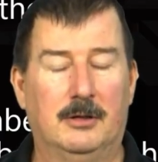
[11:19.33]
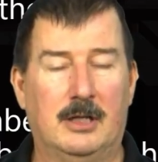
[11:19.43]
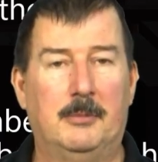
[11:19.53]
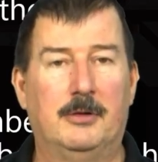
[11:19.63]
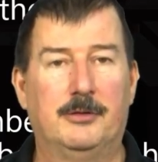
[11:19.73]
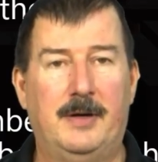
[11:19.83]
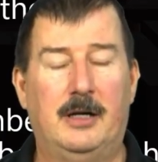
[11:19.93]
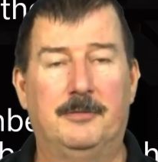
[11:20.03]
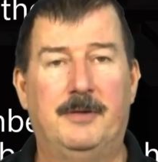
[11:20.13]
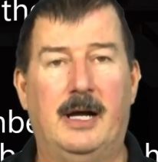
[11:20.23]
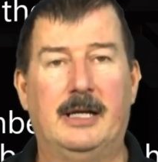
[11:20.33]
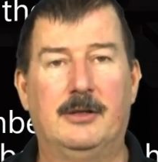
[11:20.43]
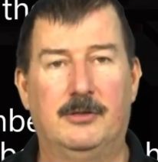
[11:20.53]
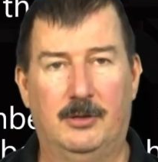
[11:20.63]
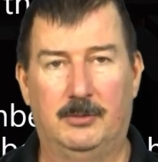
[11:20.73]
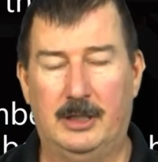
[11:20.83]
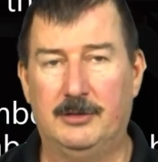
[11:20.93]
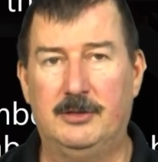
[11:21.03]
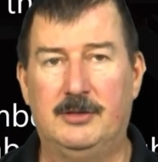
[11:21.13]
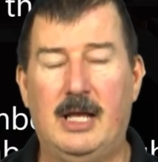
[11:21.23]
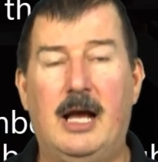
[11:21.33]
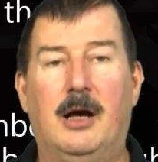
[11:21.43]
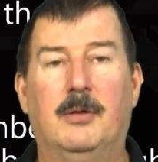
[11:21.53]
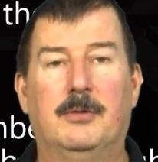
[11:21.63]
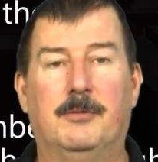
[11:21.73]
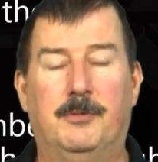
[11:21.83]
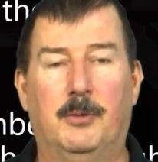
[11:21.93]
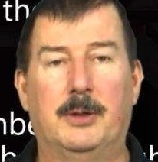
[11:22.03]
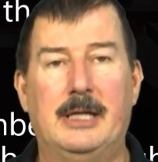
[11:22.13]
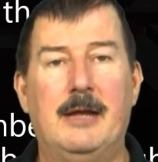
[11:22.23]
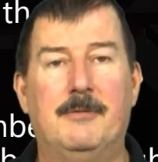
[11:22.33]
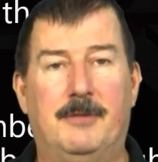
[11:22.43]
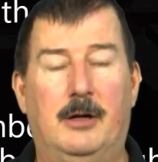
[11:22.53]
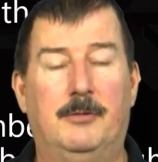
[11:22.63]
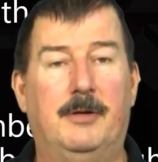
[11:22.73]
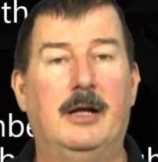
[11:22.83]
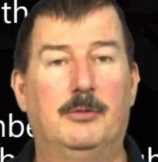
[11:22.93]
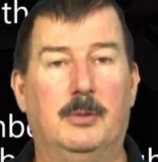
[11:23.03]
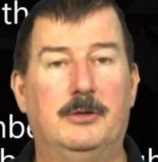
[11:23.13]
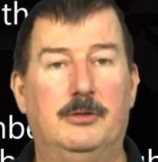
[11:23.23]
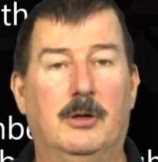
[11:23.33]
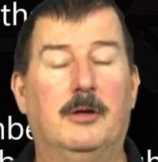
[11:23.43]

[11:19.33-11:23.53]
number is verified. So this is how the FortiGate verifies what you are.